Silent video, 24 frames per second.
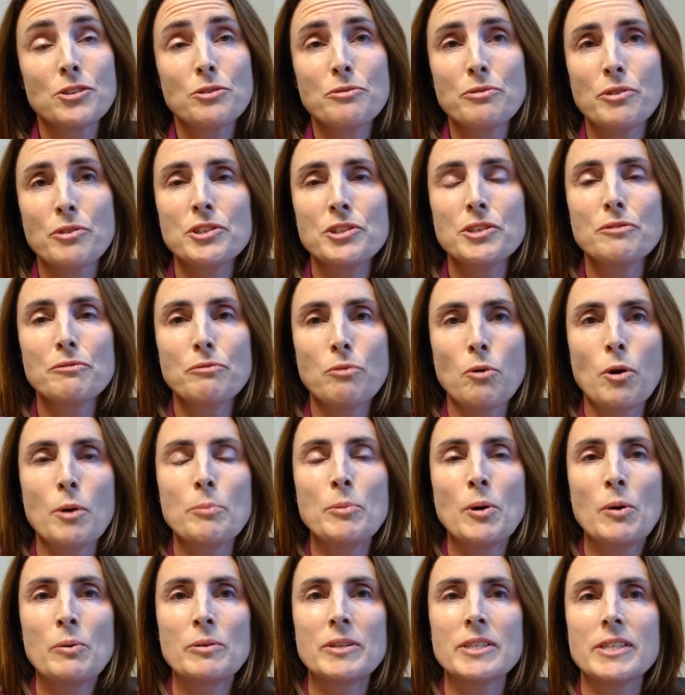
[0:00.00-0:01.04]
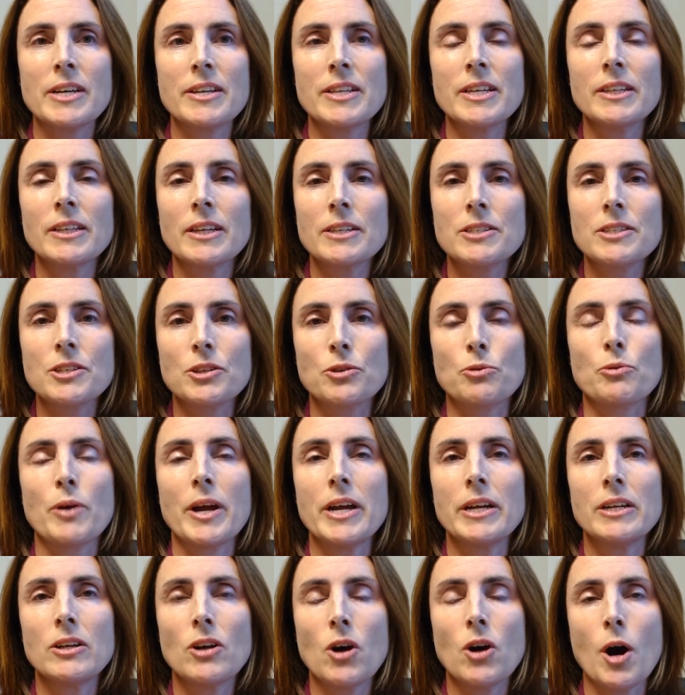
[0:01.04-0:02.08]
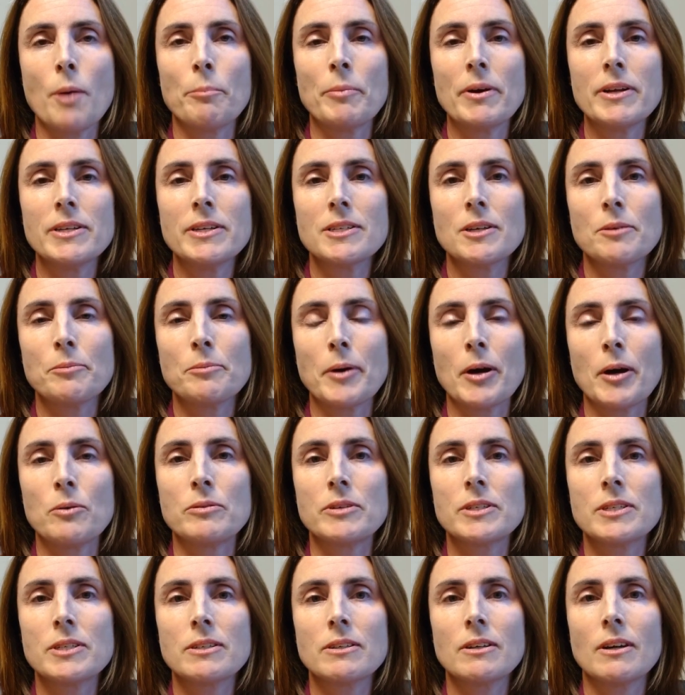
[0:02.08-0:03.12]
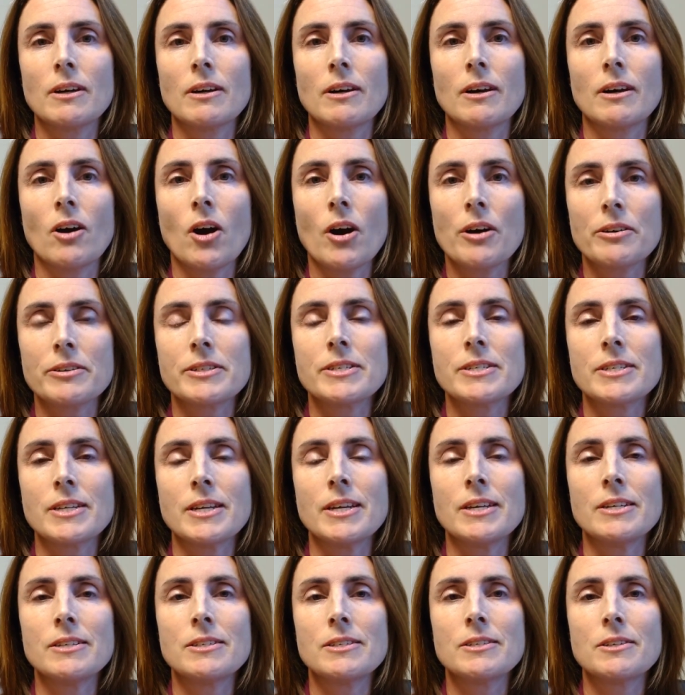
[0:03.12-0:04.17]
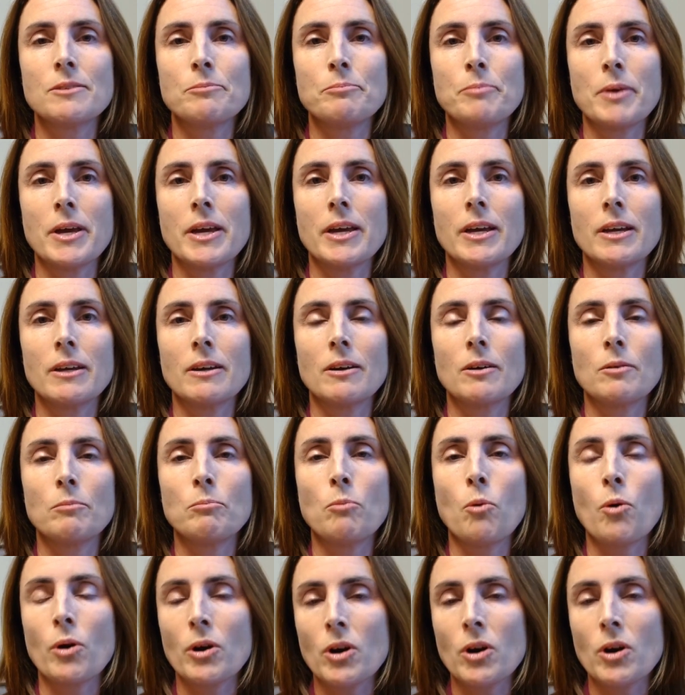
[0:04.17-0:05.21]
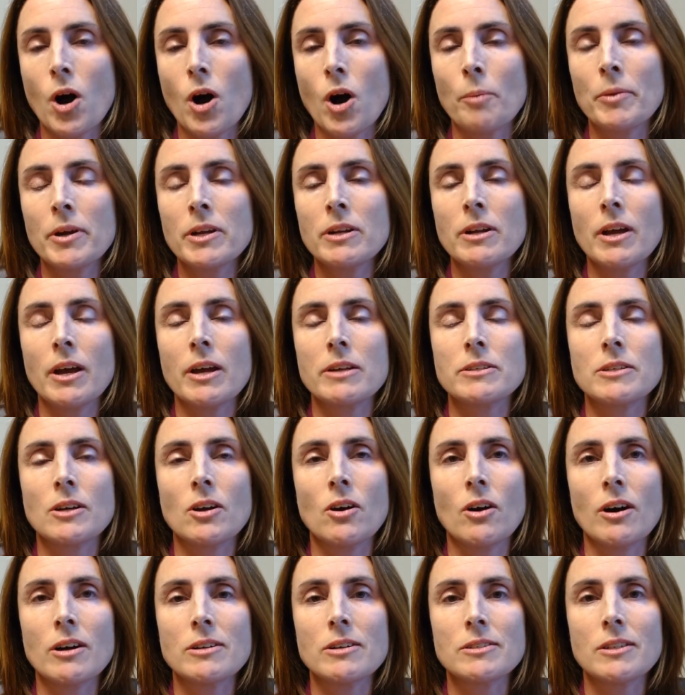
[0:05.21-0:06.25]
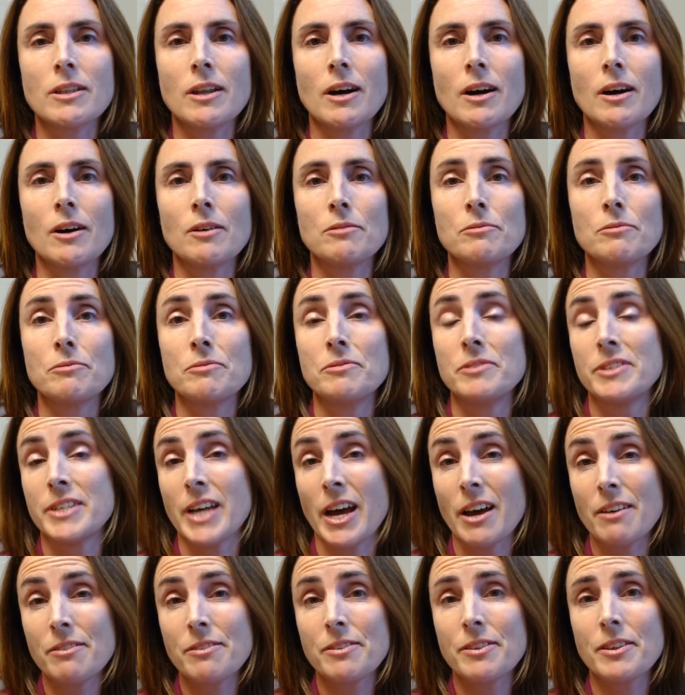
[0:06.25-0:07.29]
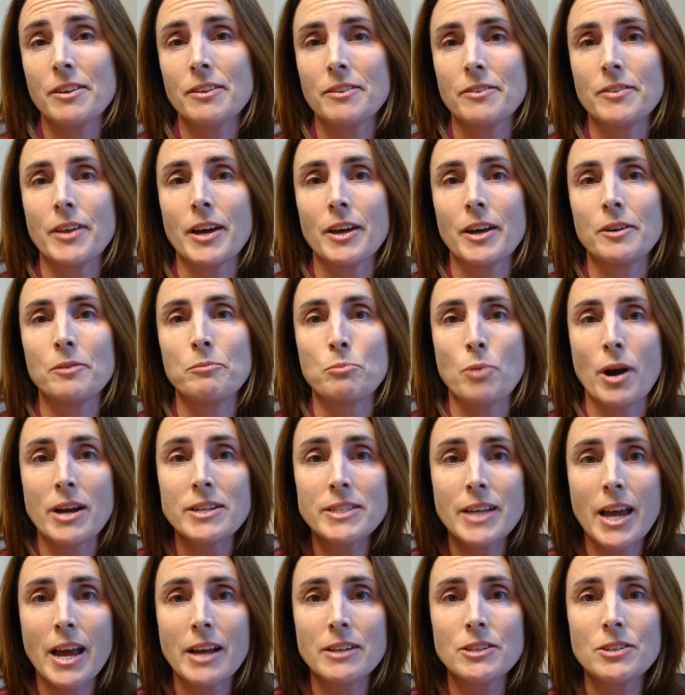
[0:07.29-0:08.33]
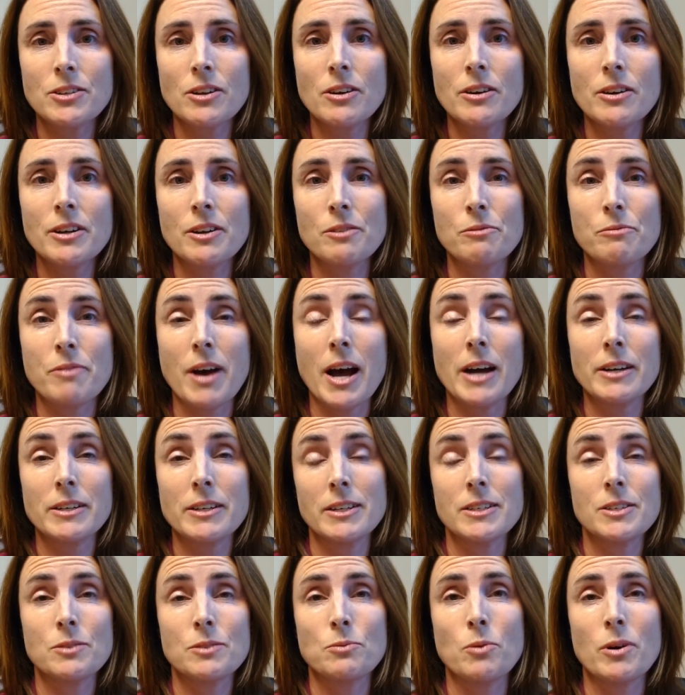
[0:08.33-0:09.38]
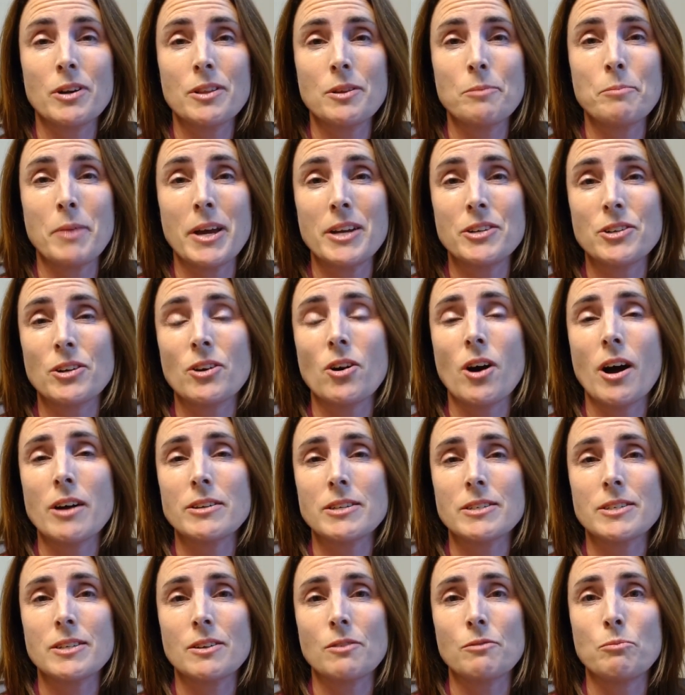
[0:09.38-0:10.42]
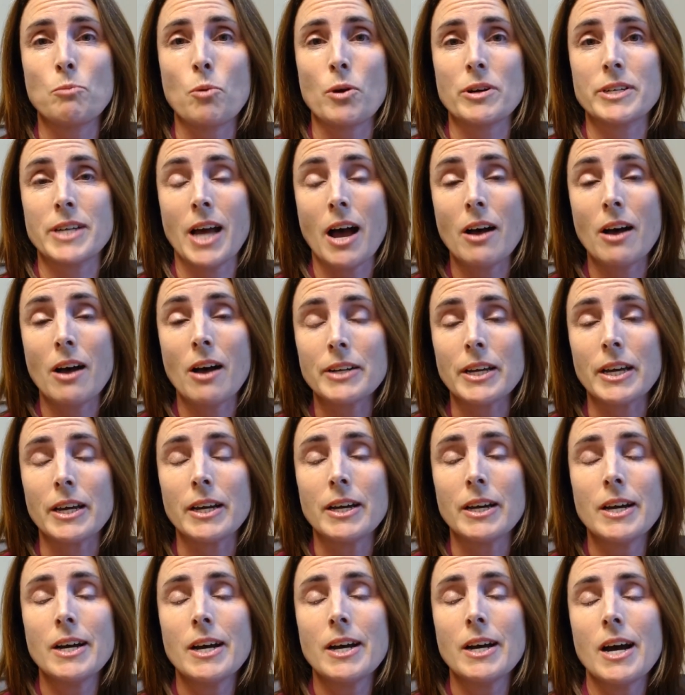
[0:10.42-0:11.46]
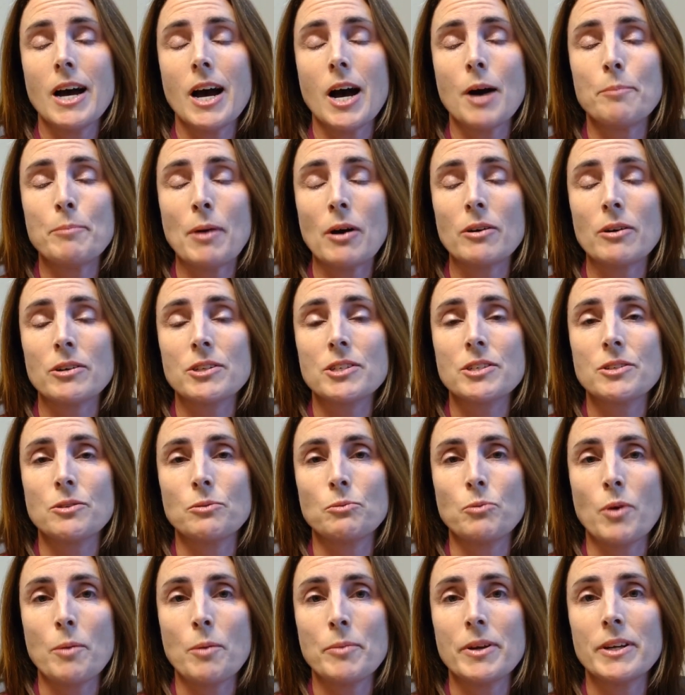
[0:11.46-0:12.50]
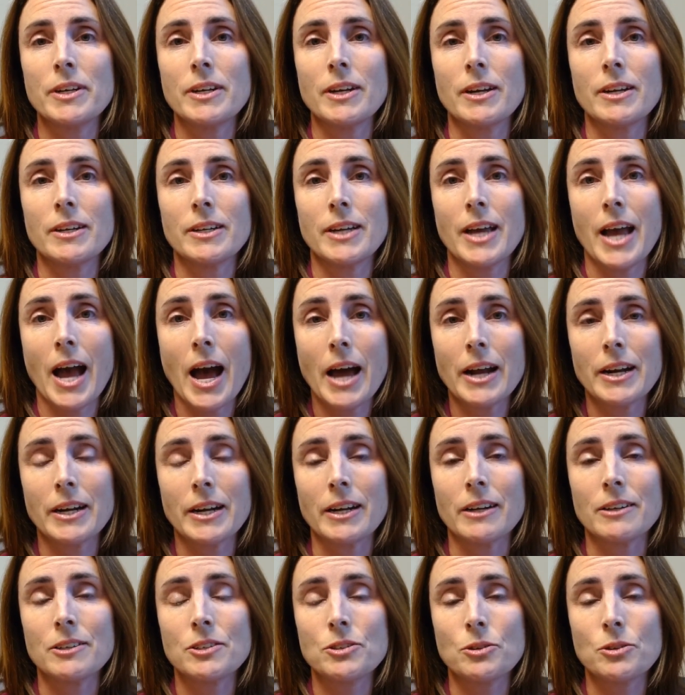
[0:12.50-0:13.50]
First and foremost, I think that's a great comment about heart disease being more common as a cause of death than breast cancer. And in fact, it's one of the major causes of mortality amongst women in Canada.